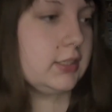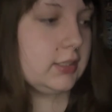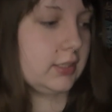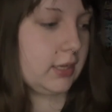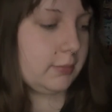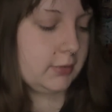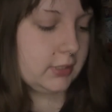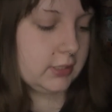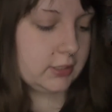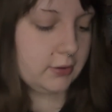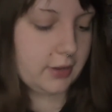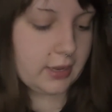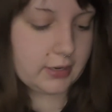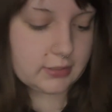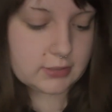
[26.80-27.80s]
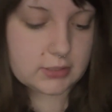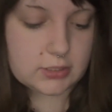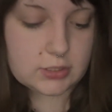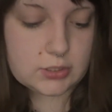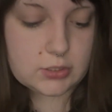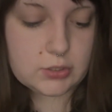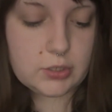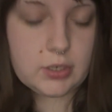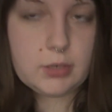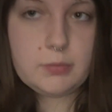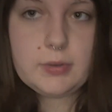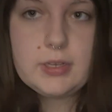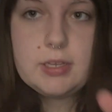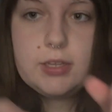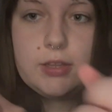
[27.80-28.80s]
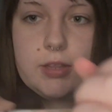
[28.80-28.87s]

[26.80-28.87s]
I'm gonna go ahead and start with